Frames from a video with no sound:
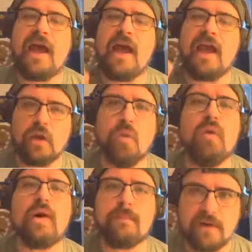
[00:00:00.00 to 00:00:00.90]
And you
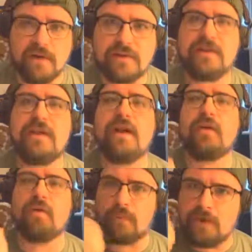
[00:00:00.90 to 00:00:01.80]
are a person and
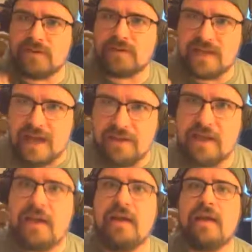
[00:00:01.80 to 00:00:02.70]
you are a
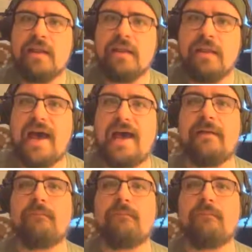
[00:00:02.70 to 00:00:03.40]
personality that